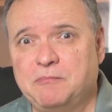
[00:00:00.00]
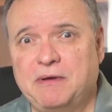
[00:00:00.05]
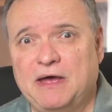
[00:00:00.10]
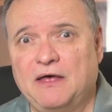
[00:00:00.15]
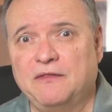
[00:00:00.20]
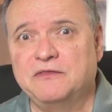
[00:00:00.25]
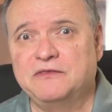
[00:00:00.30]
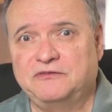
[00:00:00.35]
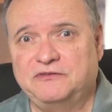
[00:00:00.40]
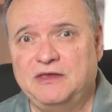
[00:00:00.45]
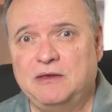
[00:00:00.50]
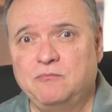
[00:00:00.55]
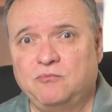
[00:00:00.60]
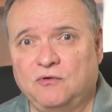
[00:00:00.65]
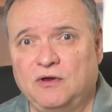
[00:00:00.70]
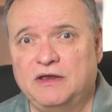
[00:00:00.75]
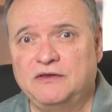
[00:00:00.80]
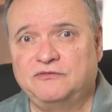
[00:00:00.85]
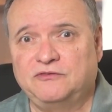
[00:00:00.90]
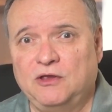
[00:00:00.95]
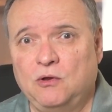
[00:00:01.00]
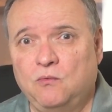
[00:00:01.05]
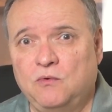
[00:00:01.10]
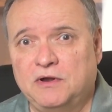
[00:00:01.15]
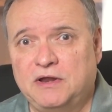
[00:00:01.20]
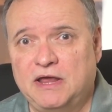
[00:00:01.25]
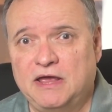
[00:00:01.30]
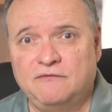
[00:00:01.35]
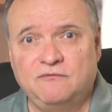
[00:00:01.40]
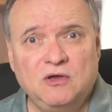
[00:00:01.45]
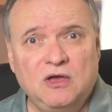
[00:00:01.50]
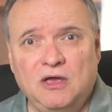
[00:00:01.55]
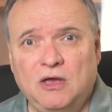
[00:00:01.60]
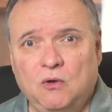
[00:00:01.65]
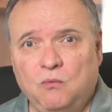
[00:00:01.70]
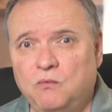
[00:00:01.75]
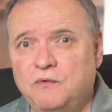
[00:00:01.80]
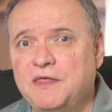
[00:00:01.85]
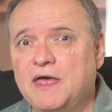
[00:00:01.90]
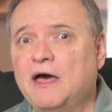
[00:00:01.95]
about the same price they would have
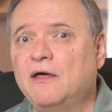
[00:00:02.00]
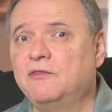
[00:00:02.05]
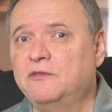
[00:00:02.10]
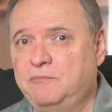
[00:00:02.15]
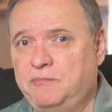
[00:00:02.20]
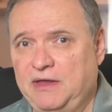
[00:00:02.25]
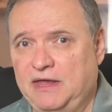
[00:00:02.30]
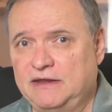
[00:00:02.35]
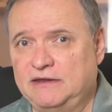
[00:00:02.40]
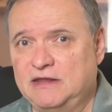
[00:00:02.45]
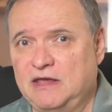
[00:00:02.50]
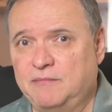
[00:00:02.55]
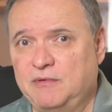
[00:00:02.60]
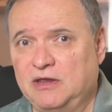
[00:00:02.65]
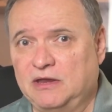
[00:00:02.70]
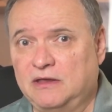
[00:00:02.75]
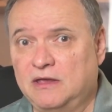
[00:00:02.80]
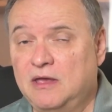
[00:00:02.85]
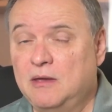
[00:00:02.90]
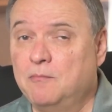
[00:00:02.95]
without the pandemic.